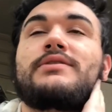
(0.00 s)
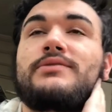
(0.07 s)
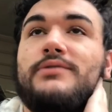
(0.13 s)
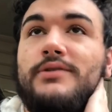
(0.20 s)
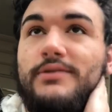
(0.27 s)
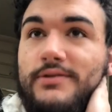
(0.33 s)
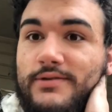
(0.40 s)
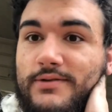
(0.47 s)

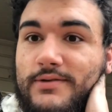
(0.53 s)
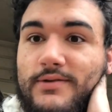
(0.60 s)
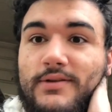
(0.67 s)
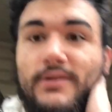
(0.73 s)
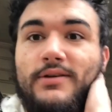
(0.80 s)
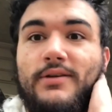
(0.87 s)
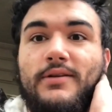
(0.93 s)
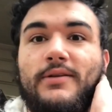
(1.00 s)
like,
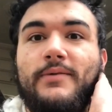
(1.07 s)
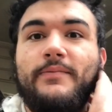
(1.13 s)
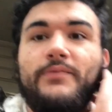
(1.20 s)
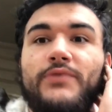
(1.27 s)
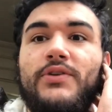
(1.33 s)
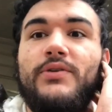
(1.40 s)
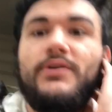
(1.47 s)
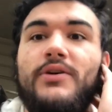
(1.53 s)

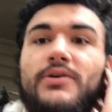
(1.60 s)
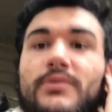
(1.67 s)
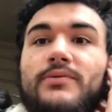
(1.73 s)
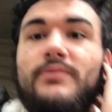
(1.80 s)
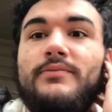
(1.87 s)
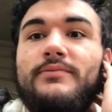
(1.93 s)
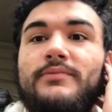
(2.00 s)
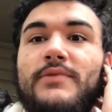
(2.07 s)
you know,
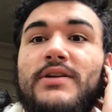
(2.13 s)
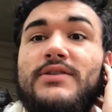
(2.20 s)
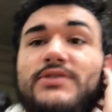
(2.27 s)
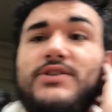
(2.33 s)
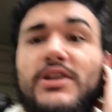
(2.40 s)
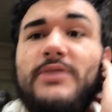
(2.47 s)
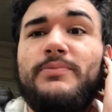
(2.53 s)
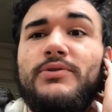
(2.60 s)
it's
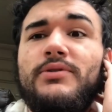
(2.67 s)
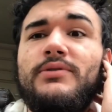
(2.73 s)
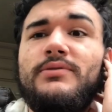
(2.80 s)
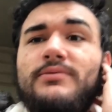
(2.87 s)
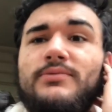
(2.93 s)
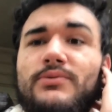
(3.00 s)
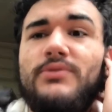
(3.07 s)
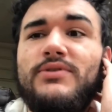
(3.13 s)
cheaper
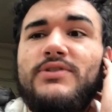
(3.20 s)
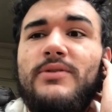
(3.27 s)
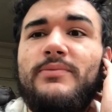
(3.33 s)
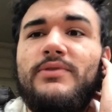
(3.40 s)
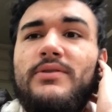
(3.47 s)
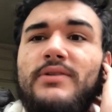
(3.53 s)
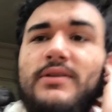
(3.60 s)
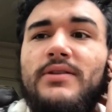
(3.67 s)
or something
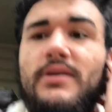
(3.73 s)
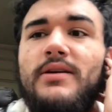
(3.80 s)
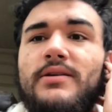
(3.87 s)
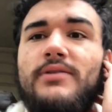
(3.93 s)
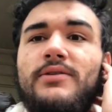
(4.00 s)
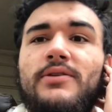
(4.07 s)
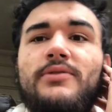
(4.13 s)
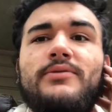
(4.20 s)
like that,
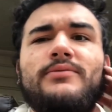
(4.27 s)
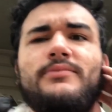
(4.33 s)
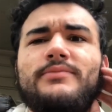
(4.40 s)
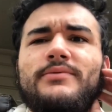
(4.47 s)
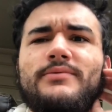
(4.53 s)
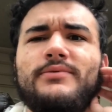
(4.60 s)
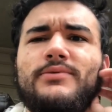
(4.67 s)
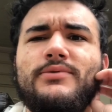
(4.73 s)

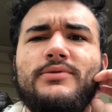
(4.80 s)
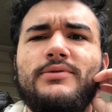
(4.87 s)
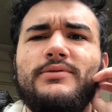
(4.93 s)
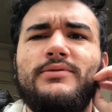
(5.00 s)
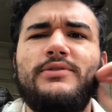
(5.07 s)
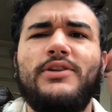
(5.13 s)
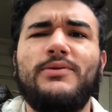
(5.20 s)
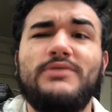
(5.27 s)
or
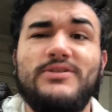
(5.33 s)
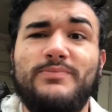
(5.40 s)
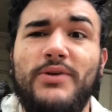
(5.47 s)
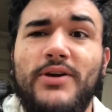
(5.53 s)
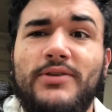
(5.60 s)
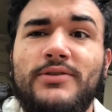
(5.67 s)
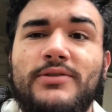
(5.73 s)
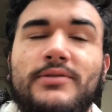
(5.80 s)
it's
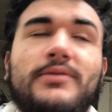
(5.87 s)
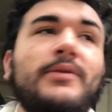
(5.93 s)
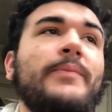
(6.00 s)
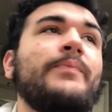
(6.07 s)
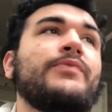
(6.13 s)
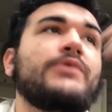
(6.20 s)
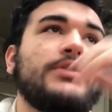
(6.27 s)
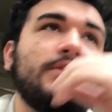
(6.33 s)
better
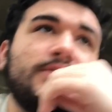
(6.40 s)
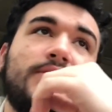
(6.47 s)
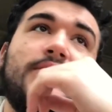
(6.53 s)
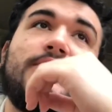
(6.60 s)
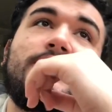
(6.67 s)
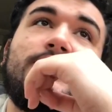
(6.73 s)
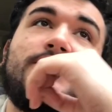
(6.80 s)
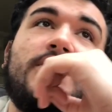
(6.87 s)
just because
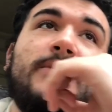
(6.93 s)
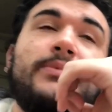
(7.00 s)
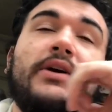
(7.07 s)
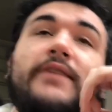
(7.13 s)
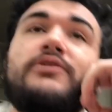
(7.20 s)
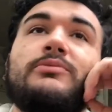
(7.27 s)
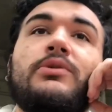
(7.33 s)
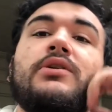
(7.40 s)
it's cheaper.
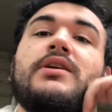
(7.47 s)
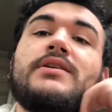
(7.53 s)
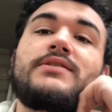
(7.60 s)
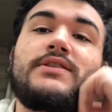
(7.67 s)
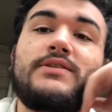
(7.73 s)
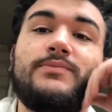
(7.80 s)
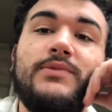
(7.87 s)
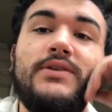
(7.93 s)
Aftermarket
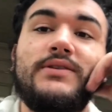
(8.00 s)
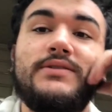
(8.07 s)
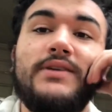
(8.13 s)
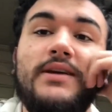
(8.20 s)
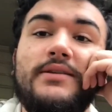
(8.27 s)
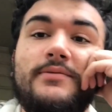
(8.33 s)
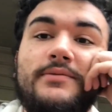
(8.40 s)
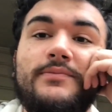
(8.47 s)
just means
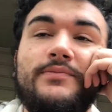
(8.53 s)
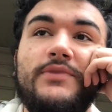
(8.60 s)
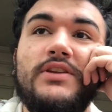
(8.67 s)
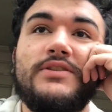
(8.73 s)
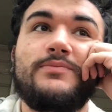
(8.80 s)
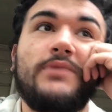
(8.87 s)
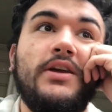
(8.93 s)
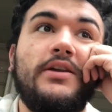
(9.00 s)
that it's
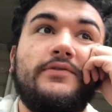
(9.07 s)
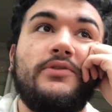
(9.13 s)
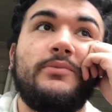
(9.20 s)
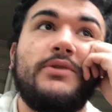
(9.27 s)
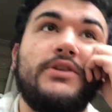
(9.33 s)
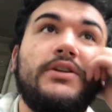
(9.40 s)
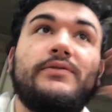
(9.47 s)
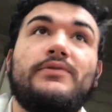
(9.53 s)
made from a
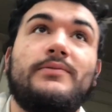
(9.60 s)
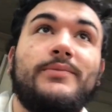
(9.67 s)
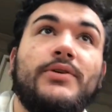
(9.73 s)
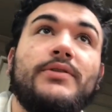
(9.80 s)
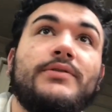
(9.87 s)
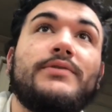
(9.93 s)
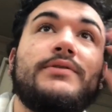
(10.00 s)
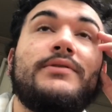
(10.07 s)
different
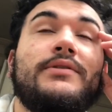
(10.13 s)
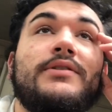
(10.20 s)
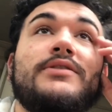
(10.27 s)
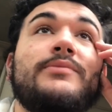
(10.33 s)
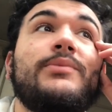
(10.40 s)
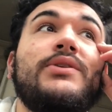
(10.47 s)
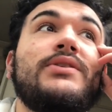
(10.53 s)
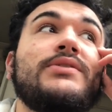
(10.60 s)
person. It doesn't
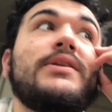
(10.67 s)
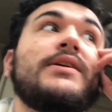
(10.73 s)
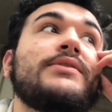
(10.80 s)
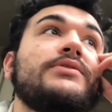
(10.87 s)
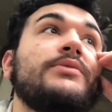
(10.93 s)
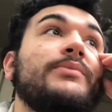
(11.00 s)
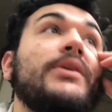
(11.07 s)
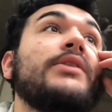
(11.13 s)
mean it's
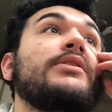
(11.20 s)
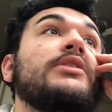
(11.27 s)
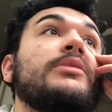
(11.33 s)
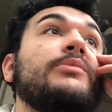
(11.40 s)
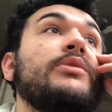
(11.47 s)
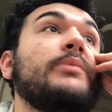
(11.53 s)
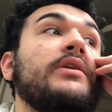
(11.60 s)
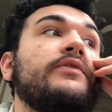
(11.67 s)
actually better. It can
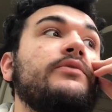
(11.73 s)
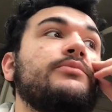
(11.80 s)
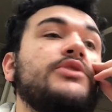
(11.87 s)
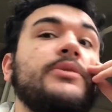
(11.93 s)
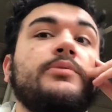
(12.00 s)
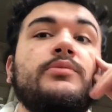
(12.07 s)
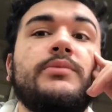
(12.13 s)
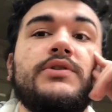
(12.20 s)
be made from
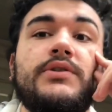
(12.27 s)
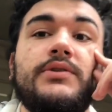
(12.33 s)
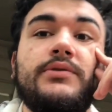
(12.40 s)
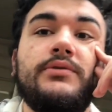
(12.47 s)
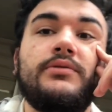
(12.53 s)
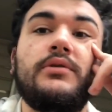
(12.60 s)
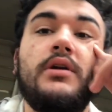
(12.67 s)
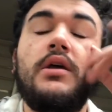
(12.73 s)
cheaper
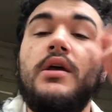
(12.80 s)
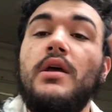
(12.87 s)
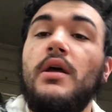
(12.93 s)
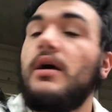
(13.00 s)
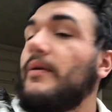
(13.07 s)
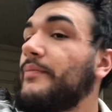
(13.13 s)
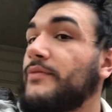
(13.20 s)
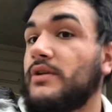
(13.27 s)
material.
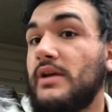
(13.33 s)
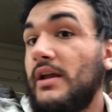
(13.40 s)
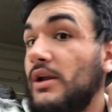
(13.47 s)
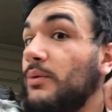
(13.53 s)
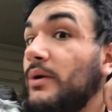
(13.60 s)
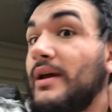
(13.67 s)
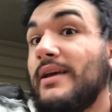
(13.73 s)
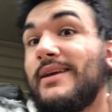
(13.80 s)

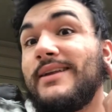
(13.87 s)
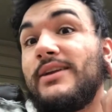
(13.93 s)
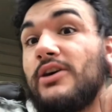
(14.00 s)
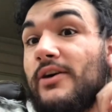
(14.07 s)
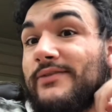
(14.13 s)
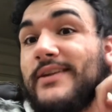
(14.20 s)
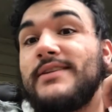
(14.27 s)
Anyway, getting off that